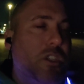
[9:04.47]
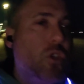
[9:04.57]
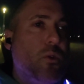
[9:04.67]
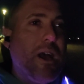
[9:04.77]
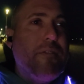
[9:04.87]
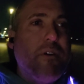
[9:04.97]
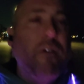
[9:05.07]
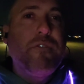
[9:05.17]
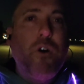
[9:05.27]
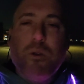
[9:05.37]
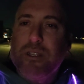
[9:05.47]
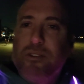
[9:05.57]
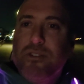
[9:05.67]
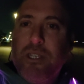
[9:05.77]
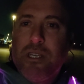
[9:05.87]
that you have a
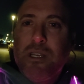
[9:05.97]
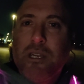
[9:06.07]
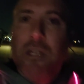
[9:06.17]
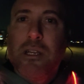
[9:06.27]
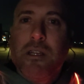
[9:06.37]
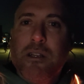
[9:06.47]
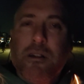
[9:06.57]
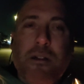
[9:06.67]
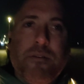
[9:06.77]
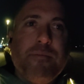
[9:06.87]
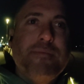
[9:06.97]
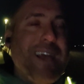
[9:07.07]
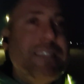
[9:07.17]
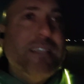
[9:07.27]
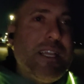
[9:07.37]
focus.
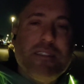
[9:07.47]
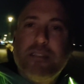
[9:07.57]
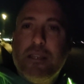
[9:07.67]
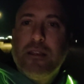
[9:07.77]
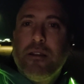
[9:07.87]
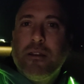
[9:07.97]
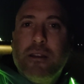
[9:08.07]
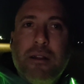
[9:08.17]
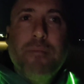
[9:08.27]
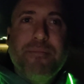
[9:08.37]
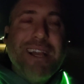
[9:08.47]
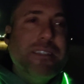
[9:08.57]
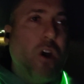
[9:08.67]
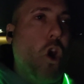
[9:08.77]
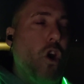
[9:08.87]
That's it.
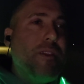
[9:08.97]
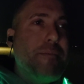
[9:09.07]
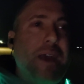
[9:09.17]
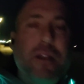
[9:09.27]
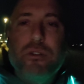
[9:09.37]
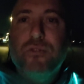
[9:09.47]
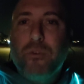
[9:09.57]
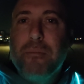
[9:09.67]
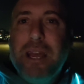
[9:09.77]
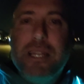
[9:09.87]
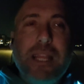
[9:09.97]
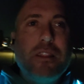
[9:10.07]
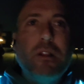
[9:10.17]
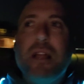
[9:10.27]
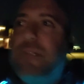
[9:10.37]
That's all that matters for men
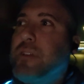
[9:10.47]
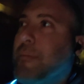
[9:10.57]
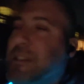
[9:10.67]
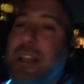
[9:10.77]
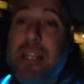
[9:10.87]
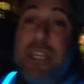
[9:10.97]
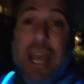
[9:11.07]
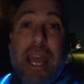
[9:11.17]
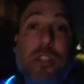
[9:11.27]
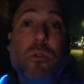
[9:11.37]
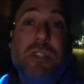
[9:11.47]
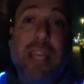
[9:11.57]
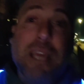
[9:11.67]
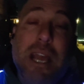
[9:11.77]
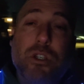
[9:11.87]
in their lifetime is that can you
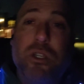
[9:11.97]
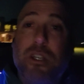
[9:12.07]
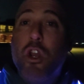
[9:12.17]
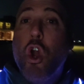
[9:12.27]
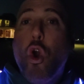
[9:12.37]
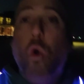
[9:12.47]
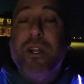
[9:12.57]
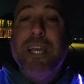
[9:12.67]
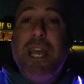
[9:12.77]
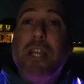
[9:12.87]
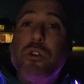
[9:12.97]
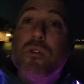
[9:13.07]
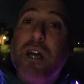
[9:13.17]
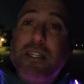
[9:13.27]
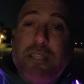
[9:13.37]
take action or can
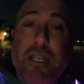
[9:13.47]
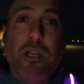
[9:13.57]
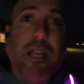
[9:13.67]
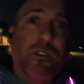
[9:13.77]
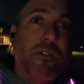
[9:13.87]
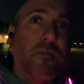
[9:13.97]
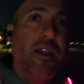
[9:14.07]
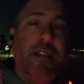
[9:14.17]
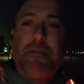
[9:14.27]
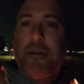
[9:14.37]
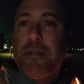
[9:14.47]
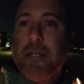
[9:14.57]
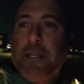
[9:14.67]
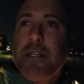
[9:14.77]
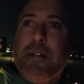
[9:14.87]
you not take action, right?
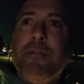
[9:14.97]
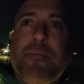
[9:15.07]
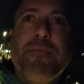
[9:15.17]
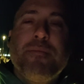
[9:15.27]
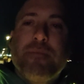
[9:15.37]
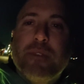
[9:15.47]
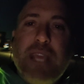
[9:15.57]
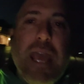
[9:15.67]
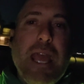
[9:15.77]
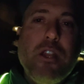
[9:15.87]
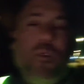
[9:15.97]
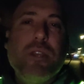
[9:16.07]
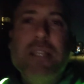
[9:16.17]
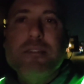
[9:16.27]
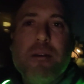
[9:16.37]
Can
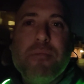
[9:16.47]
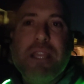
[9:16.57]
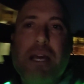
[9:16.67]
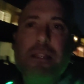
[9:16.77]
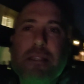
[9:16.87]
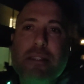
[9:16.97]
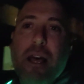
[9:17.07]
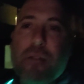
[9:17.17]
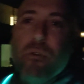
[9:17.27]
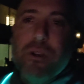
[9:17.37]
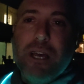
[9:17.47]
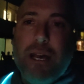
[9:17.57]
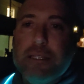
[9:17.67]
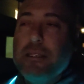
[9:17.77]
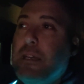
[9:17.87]
you get something out of this life or
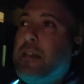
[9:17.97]
not?